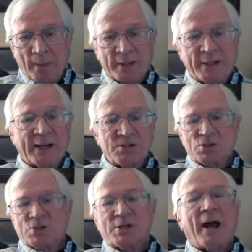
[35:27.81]
And the
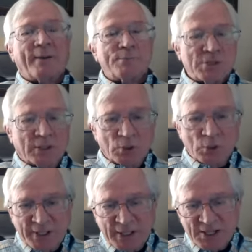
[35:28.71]
answer is
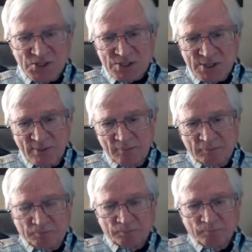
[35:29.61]
absolutely yes.
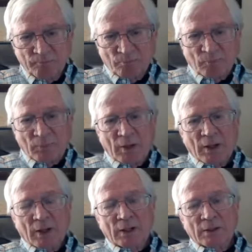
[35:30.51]

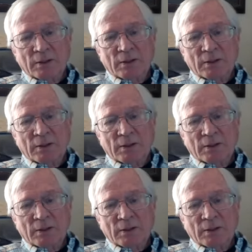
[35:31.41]
When